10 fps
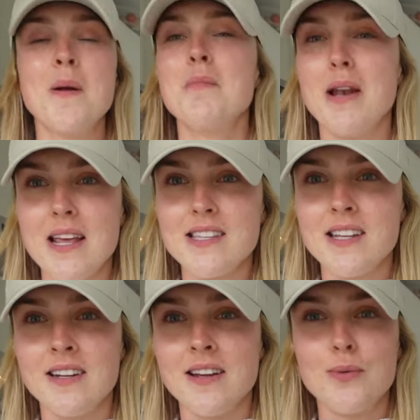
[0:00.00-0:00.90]
But
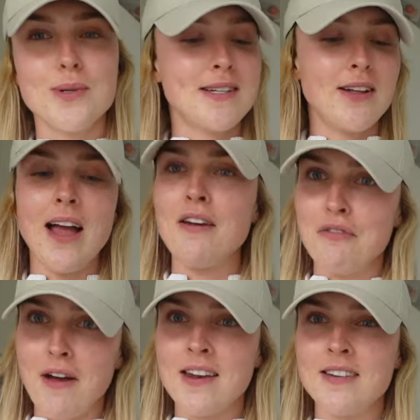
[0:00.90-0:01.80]
listen, we're still getting
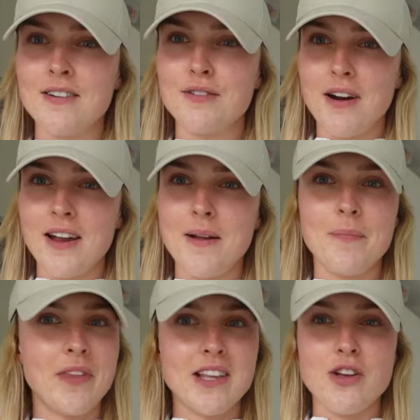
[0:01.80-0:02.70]
fed, right?
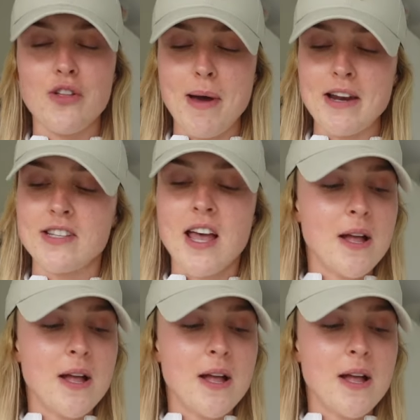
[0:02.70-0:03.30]
And that's all that matters.